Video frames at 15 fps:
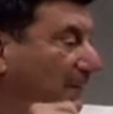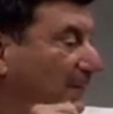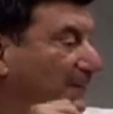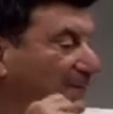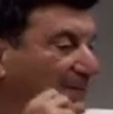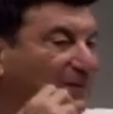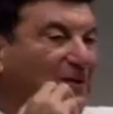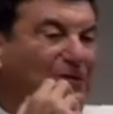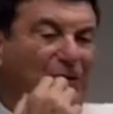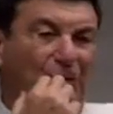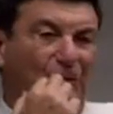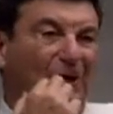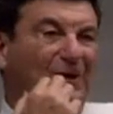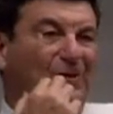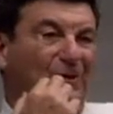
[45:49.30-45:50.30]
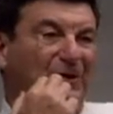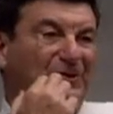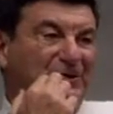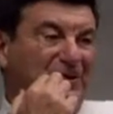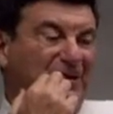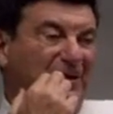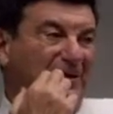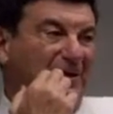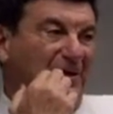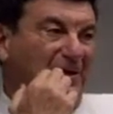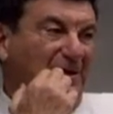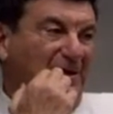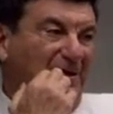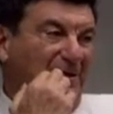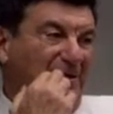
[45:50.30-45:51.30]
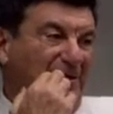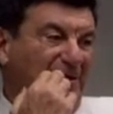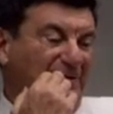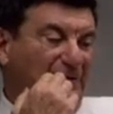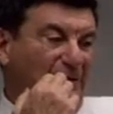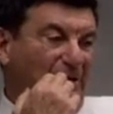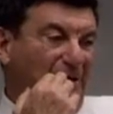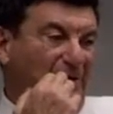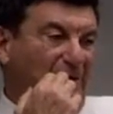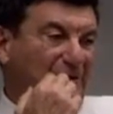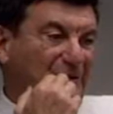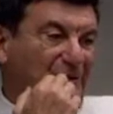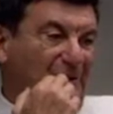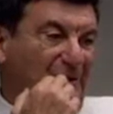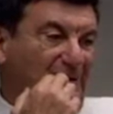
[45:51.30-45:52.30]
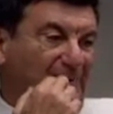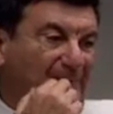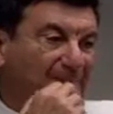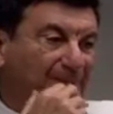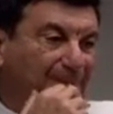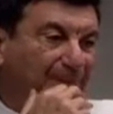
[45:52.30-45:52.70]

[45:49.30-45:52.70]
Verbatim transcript: um, That's a great question. That's a great question. Um,